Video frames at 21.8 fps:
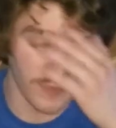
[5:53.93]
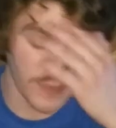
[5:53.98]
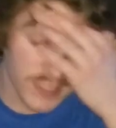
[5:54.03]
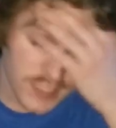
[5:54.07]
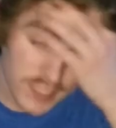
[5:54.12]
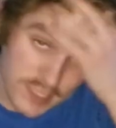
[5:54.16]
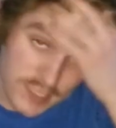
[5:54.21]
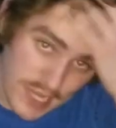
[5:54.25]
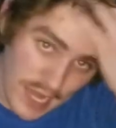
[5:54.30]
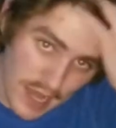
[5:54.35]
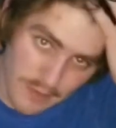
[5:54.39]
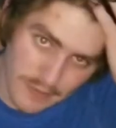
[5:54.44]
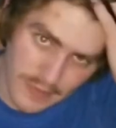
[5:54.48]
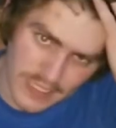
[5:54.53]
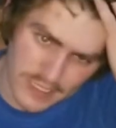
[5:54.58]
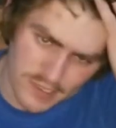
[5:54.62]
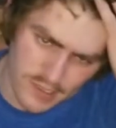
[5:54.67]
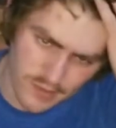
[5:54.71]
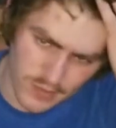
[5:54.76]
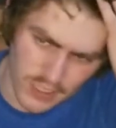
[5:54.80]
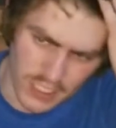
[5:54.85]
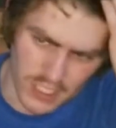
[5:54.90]
And this is not
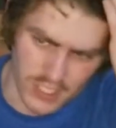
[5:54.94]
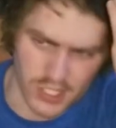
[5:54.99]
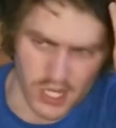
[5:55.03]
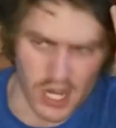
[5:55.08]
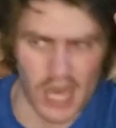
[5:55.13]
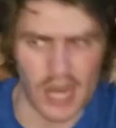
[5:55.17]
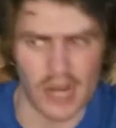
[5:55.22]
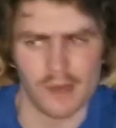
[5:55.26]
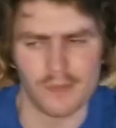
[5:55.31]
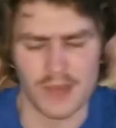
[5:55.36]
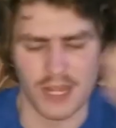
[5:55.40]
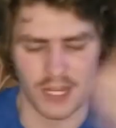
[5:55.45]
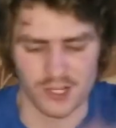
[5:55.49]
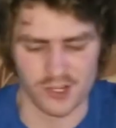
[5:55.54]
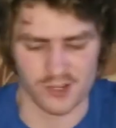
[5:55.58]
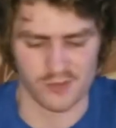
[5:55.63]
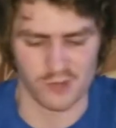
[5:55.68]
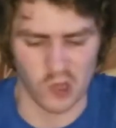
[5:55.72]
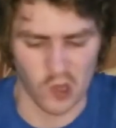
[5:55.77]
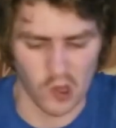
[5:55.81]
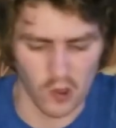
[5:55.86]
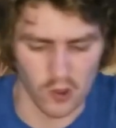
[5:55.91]
meant to be a shot at
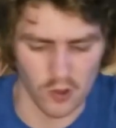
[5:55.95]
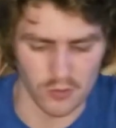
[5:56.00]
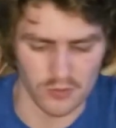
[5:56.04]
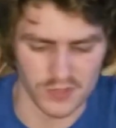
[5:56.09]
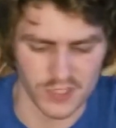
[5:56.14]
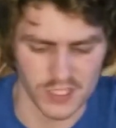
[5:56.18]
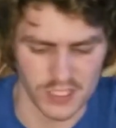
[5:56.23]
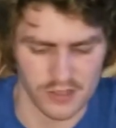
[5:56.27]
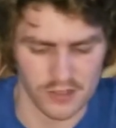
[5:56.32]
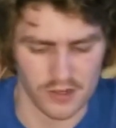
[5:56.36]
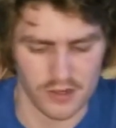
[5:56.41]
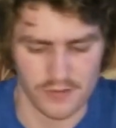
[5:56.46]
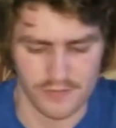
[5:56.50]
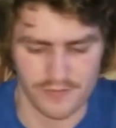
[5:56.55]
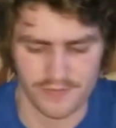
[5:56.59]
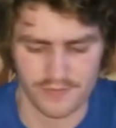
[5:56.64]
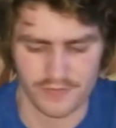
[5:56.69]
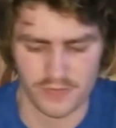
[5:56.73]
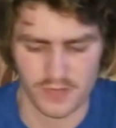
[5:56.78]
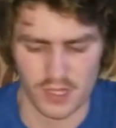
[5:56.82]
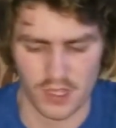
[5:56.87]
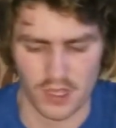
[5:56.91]
Patrick Mahomes either.
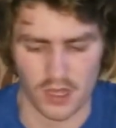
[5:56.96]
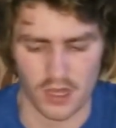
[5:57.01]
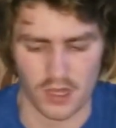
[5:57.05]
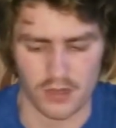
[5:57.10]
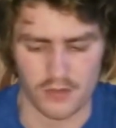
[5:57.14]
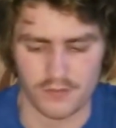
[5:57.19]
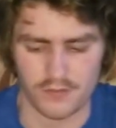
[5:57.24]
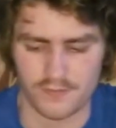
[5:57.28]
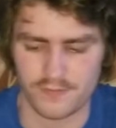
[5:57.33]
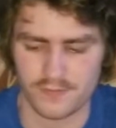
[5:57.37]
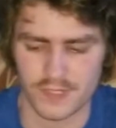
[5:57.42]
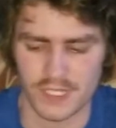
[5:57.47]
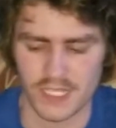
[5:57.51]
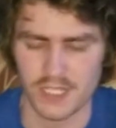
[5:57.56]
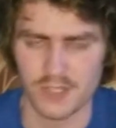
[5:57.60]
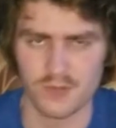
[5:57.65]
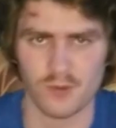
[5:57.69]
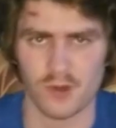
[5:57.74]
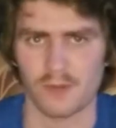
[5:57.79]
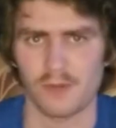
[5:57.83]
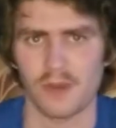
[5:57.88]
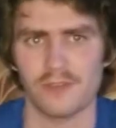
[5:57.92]

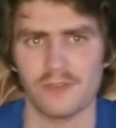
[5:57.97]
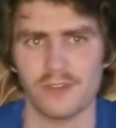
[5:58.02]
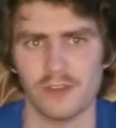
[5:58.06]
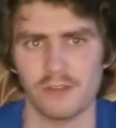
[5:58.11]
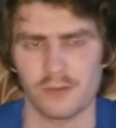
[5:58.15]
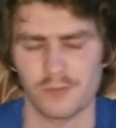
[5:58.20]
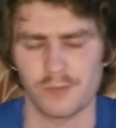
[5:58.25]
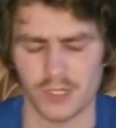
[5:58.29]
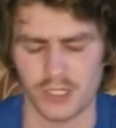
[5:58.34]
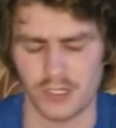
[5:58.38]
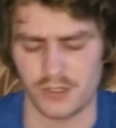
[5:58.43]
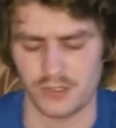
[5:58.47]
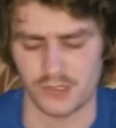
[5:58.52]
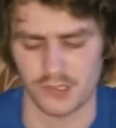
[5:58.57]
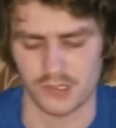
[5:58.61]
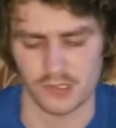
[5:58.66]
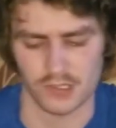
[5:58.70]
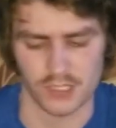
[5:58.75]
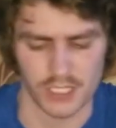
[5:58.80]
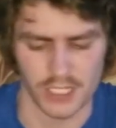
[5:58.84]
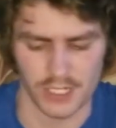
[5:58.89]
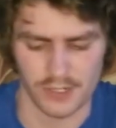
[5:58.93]
He's one of my favorite players
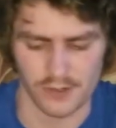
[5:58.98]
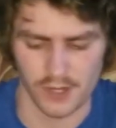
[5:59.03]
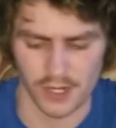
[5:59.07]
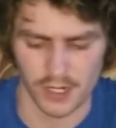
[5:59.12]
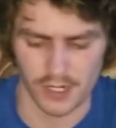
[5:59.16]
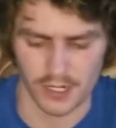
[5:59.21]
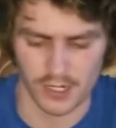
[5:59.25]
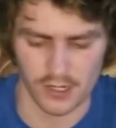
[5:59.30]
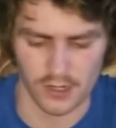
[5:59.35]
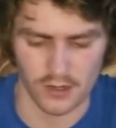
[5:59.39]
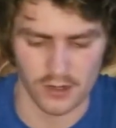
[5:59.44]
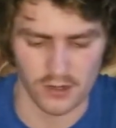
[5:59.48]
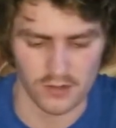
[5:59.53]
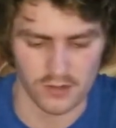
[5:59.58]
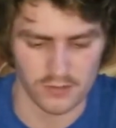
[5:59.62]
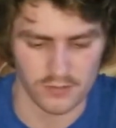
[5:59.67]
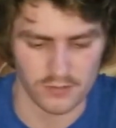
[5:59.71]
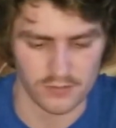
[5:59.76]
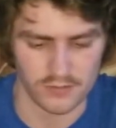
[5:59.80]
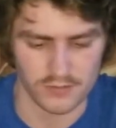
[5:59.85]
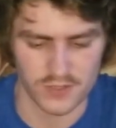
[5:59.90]
in the league right now.